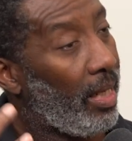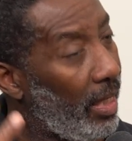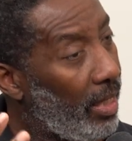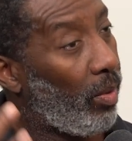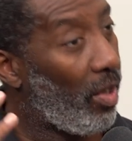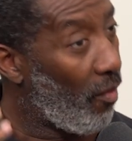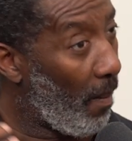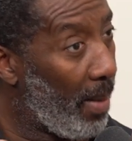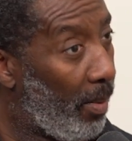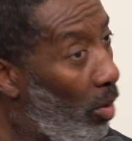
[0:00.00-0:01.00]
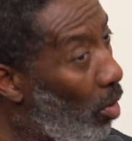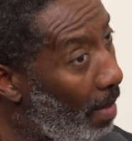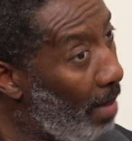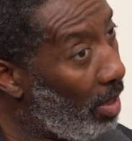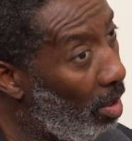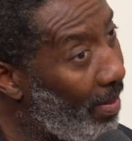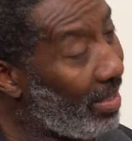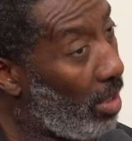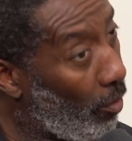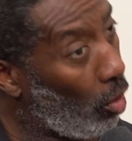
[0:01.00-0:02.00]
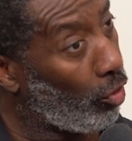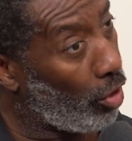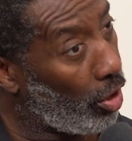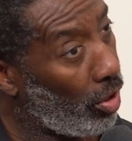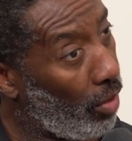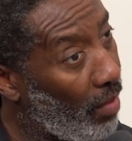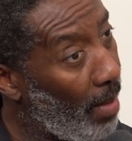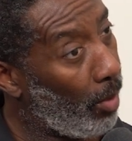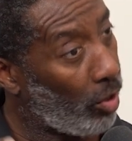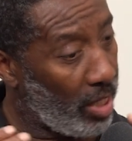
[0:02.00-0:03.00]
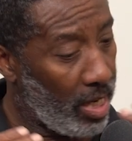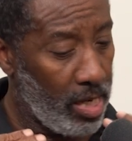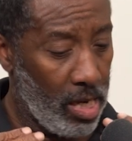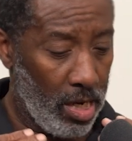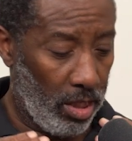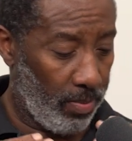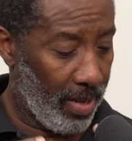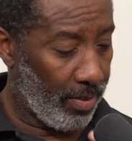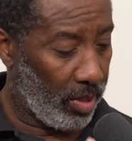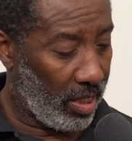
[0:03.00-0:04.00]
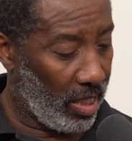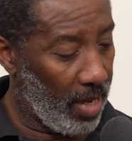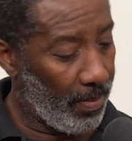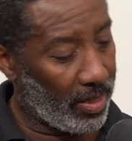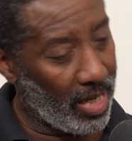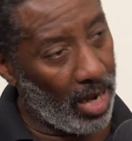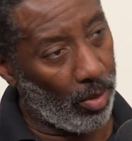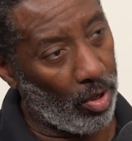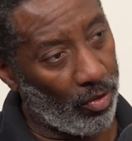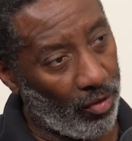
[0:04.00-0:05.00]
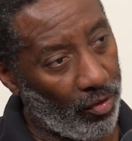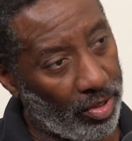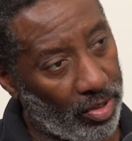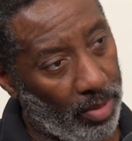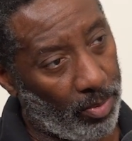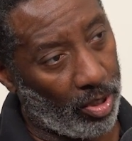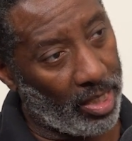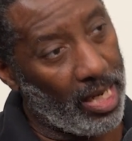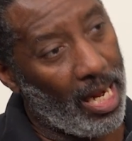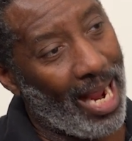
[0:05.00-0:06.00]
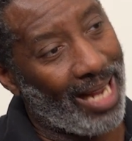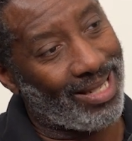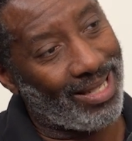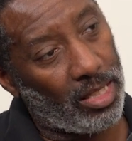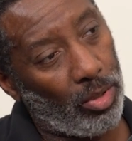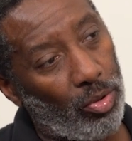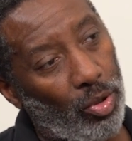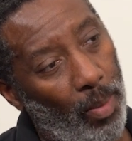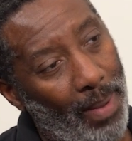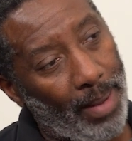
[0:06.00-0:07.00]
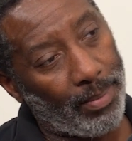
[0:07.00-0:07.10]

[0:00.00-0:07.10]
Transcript: Equally, for people who are maybe a bit self-conscious of their body, to be able to keep a towel on the front of the body and still do a back